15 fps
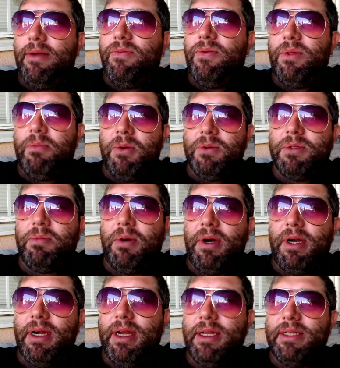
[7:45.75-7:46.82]
For the most
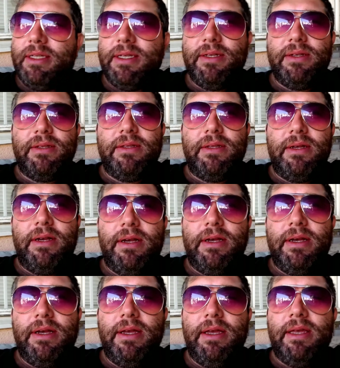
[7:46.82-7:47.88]
part, until
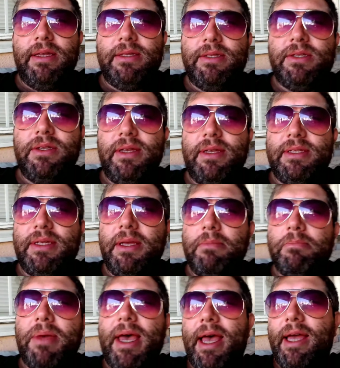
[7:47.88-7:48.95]
it's
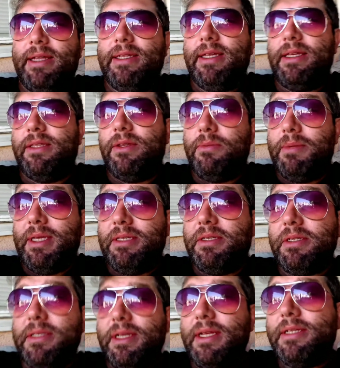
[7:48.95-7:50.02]
impacting their means
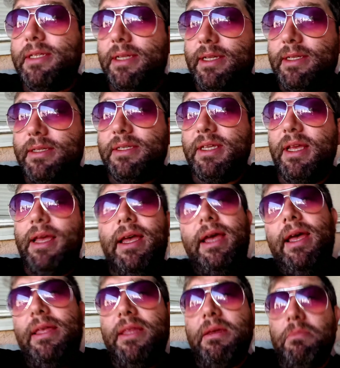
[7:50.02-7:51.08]
of sustenance,
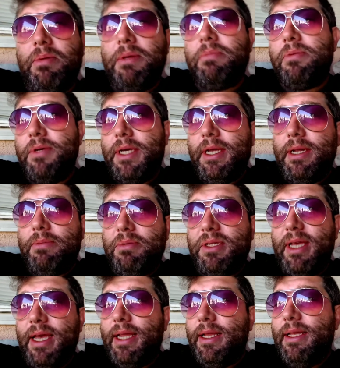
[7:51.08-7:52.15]
and then people get
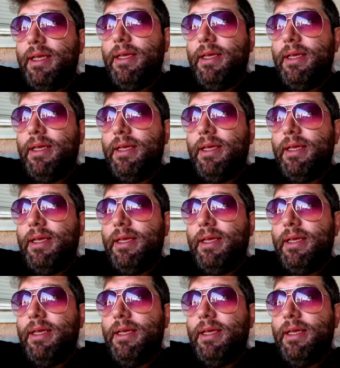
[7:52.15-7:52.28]
upset,